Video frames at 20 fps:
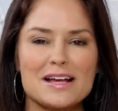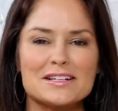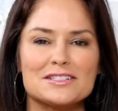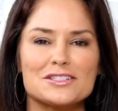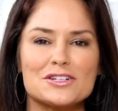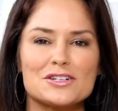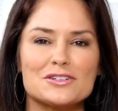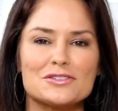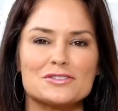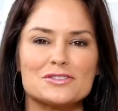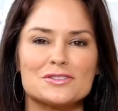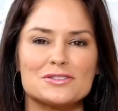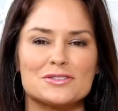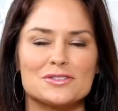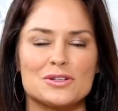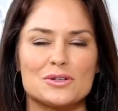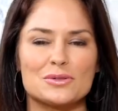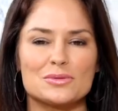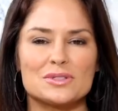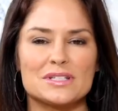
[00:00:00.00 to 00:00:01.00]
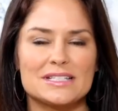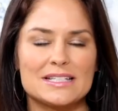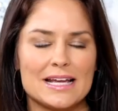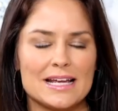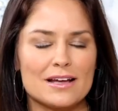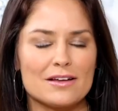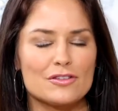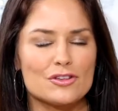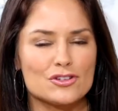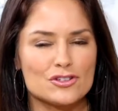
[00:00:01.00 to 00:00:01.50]
Masters. So
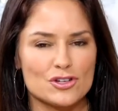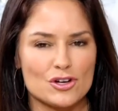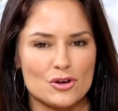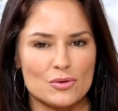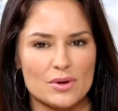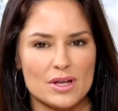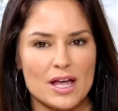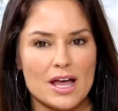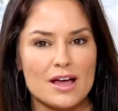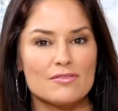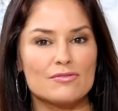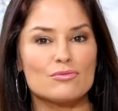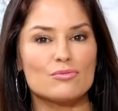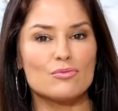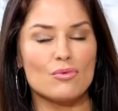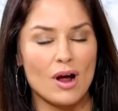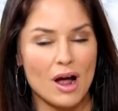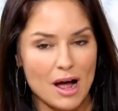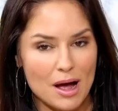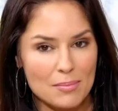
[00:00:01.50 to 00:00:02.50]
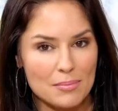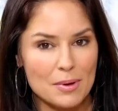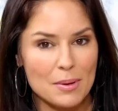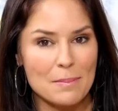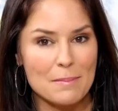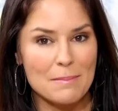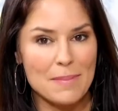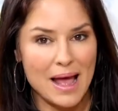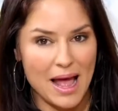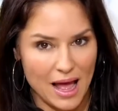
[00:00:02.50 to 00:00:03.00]
today on the show, we have Rob
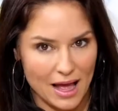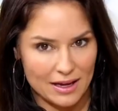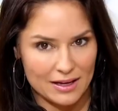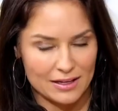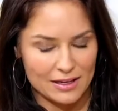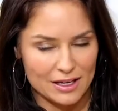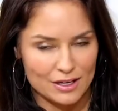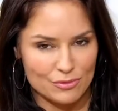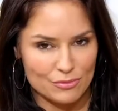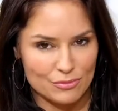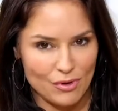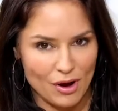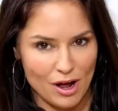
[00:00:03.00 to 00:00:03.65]
Mack, and